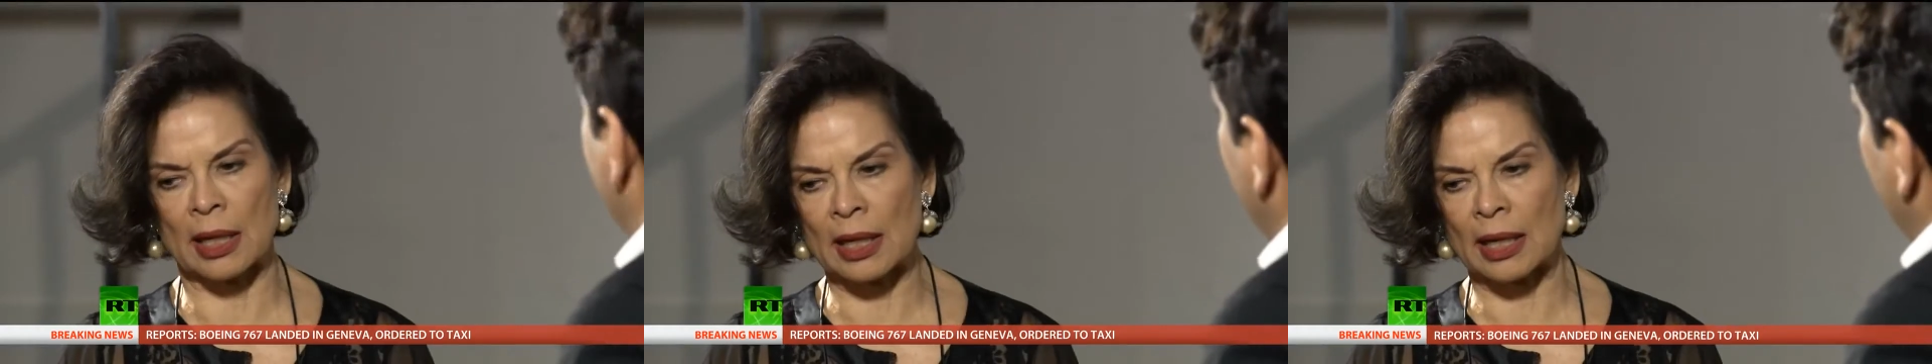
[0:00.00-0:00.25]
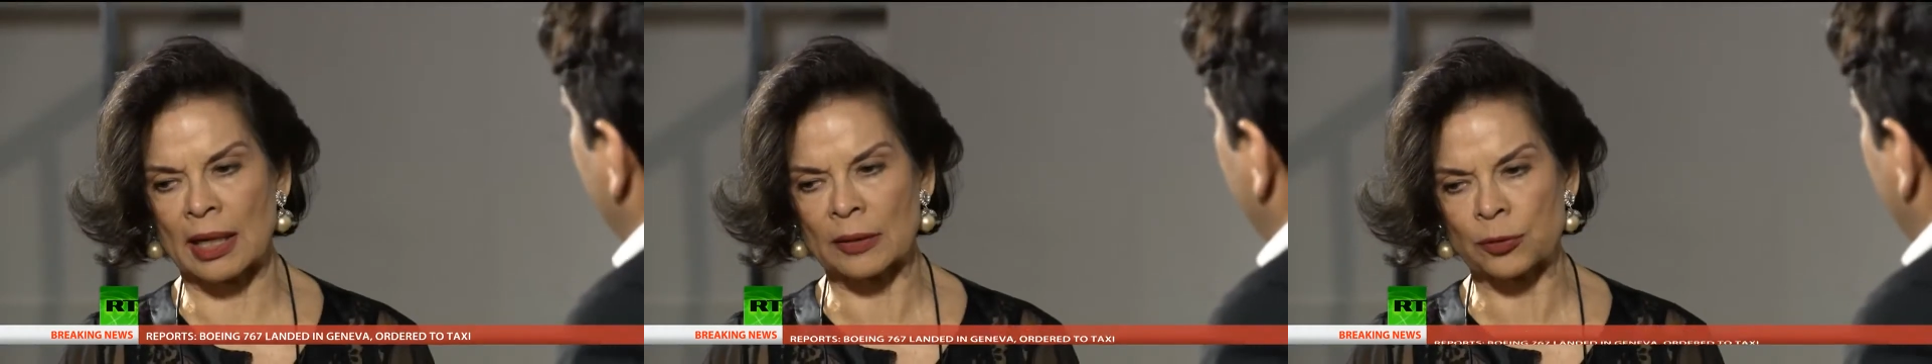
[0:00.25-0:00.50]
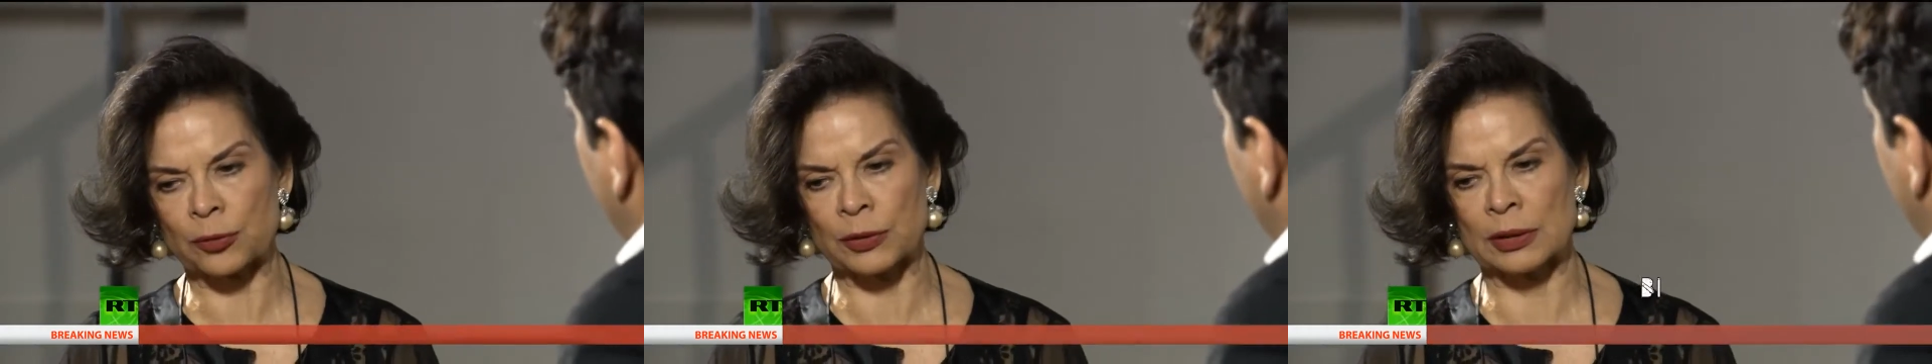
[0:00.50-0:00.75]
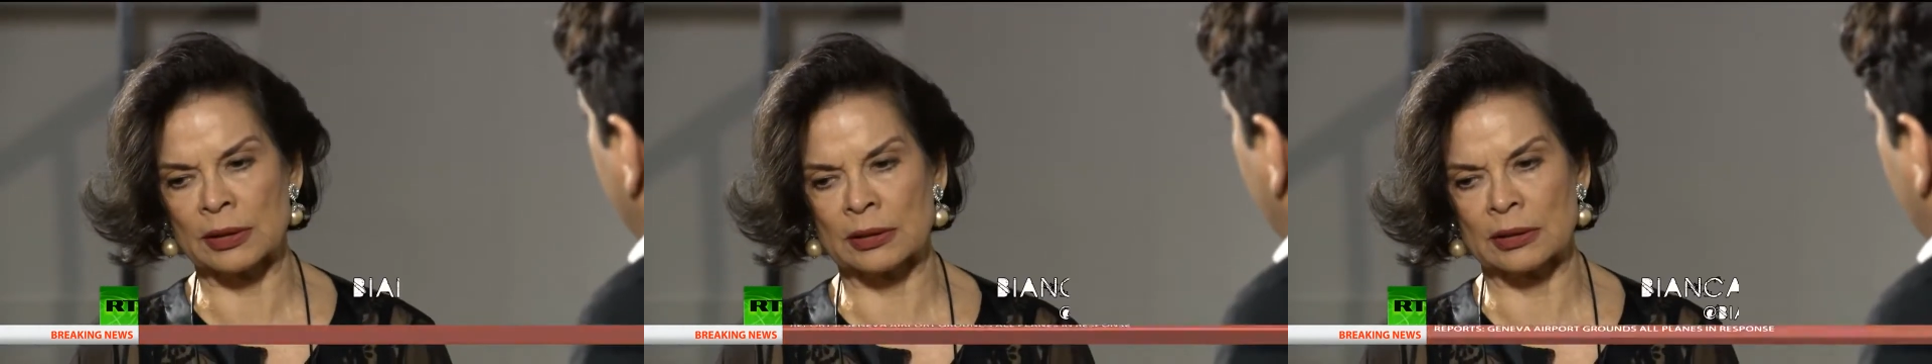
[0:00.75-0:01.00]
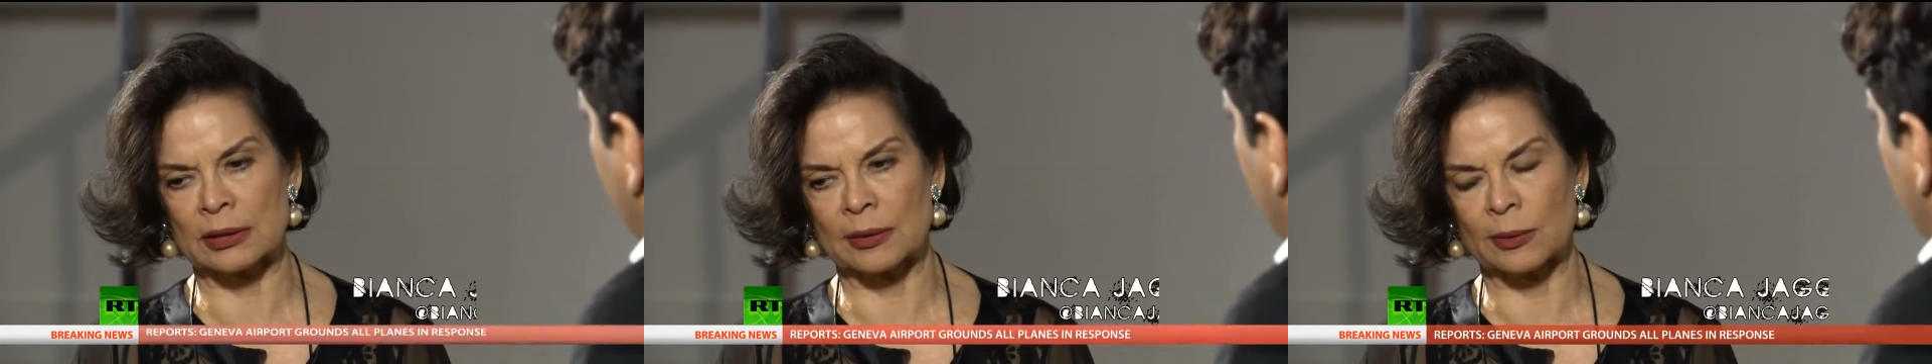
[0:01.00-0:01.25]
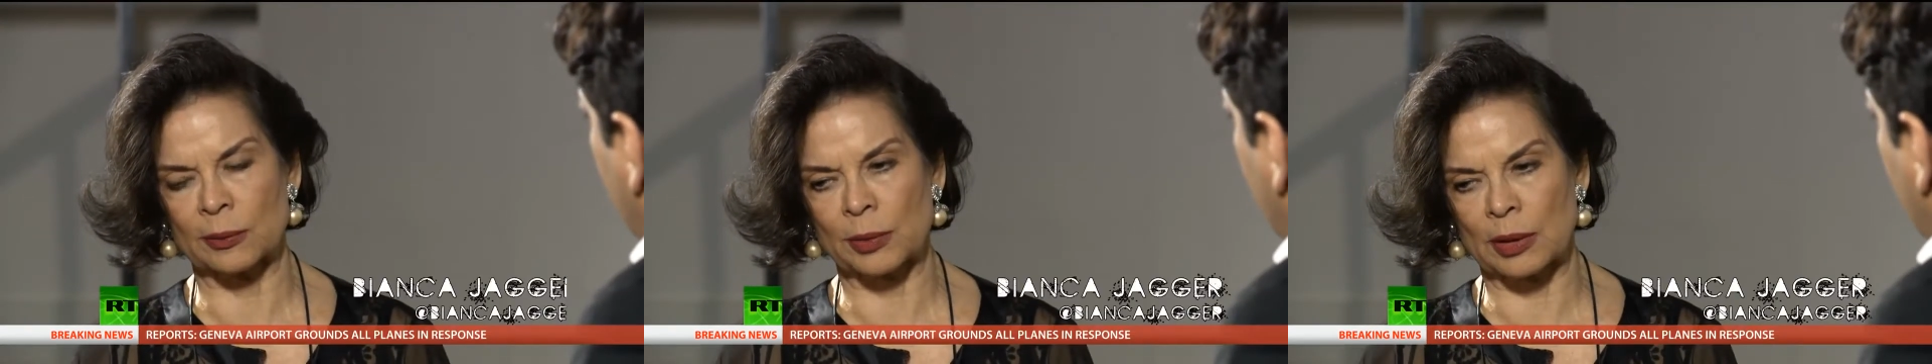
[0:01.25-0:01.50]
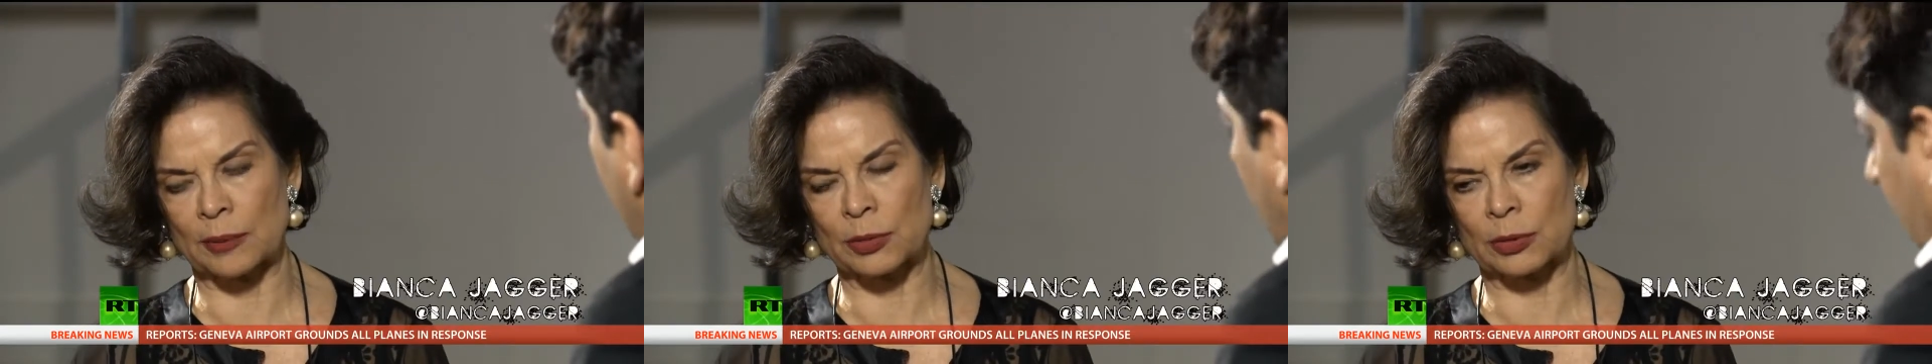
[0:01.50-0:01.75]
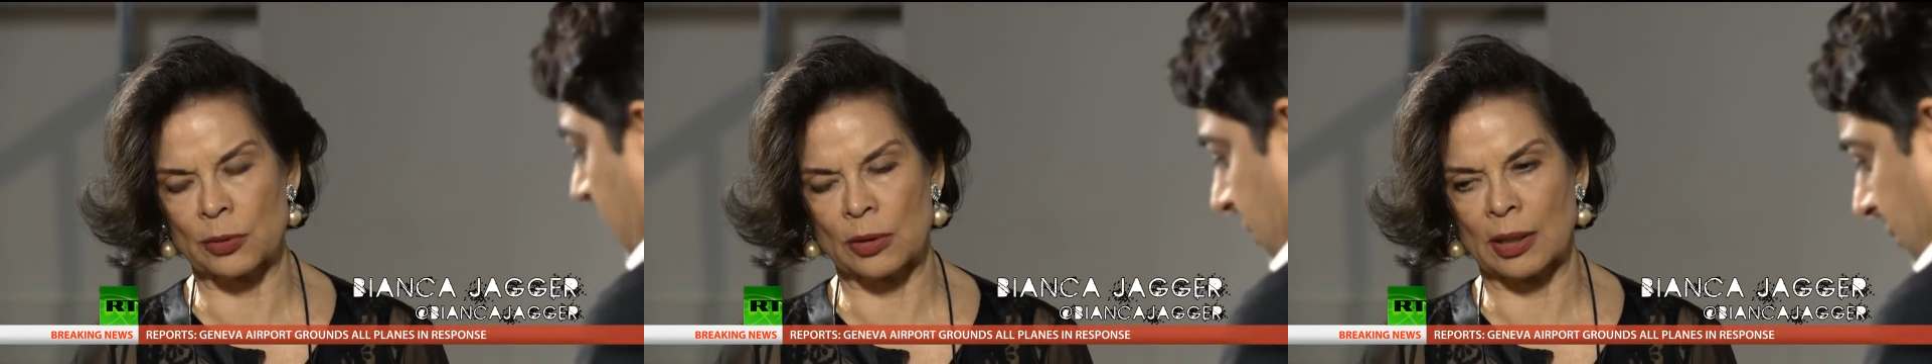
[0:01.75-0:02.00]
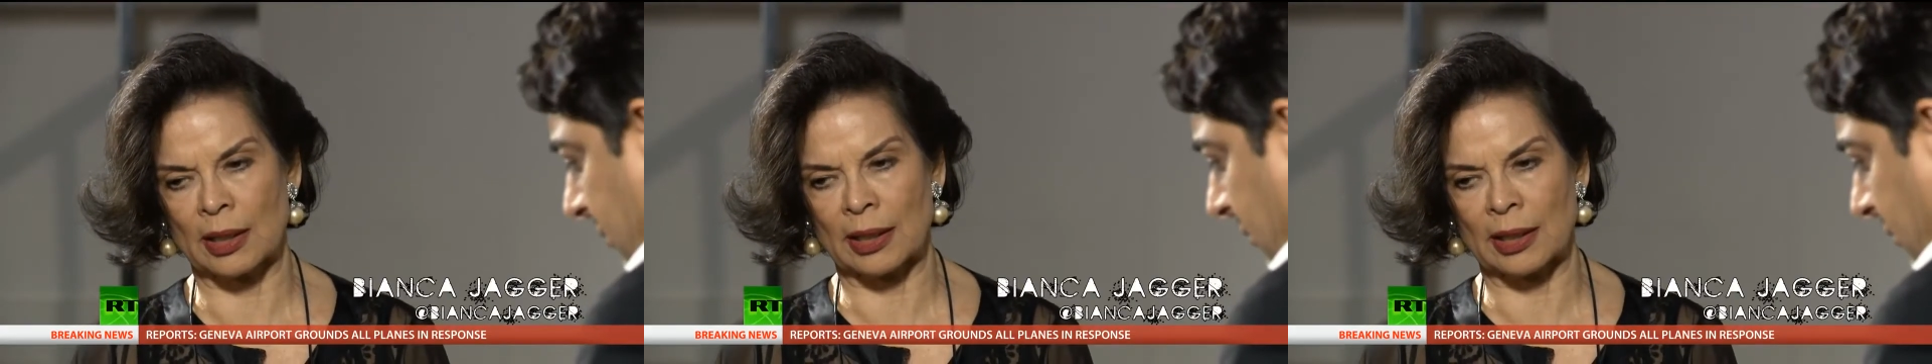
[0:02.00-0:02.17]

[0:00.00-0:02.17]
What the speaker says: I feel, you know,